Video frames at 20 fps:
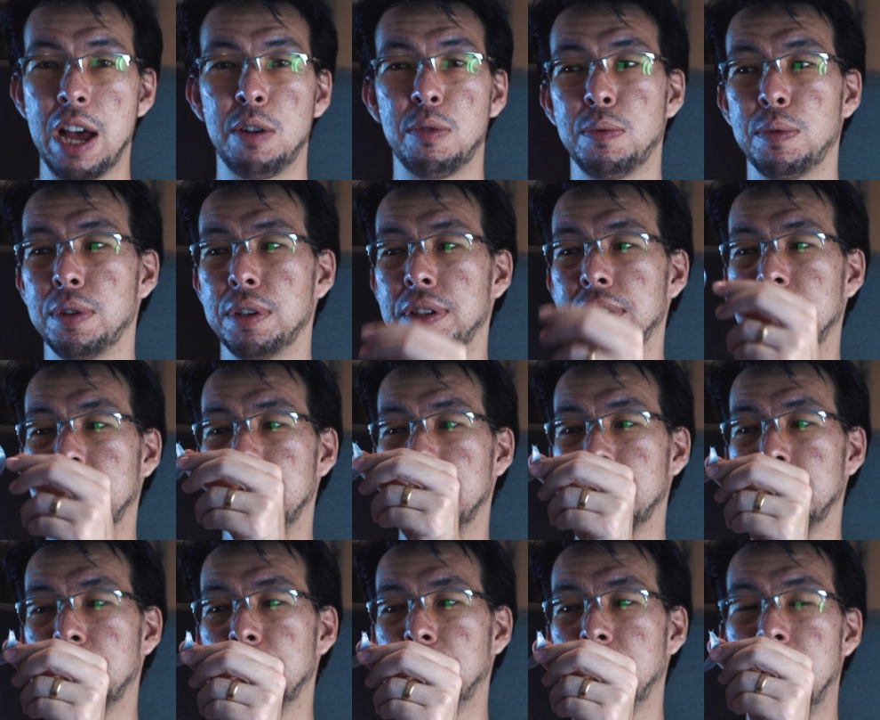outwards
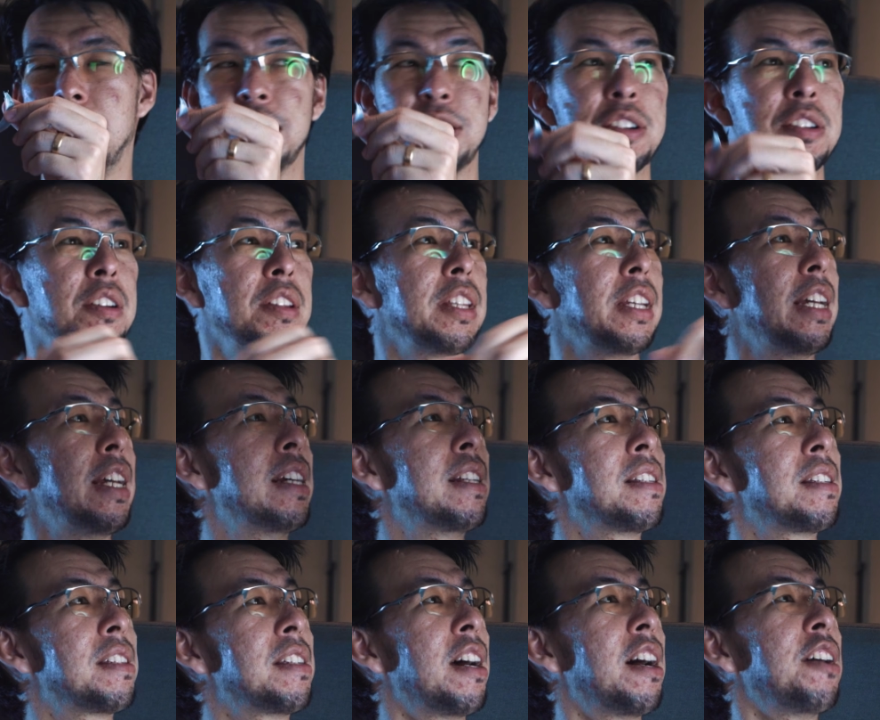and scratching on the
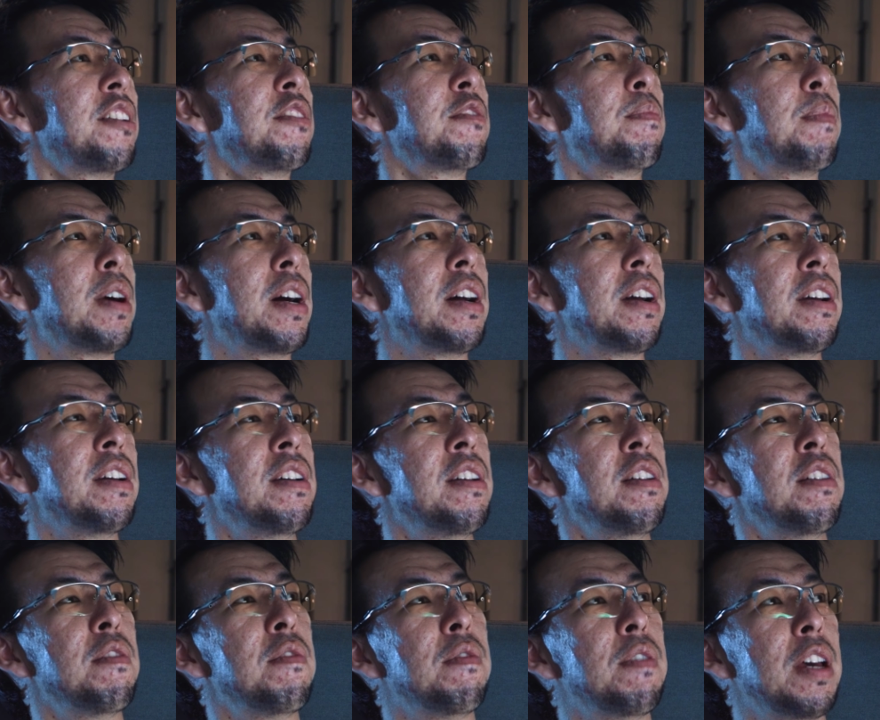inside of my
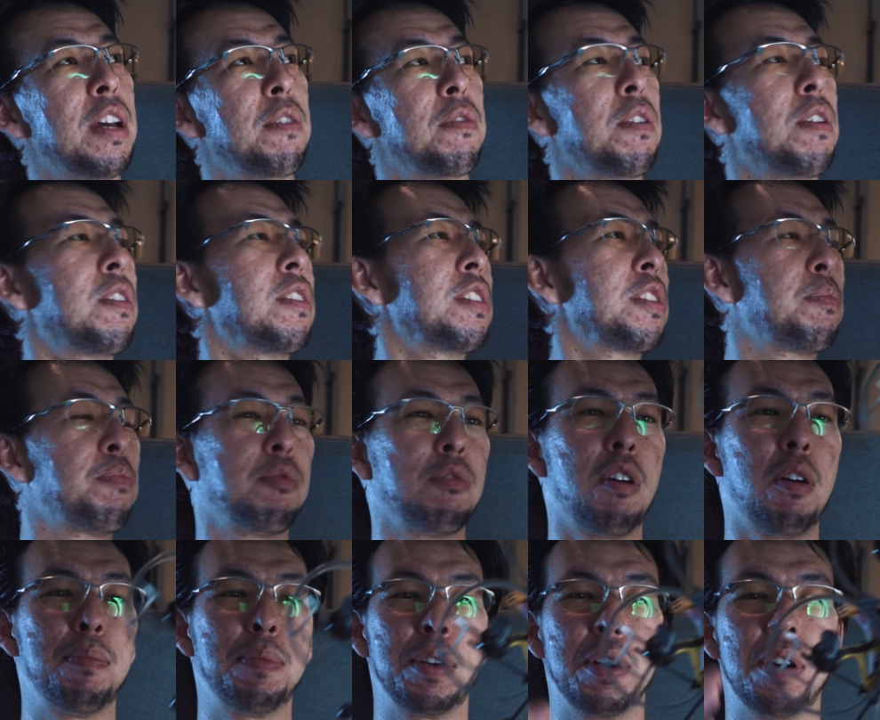Veyron's prop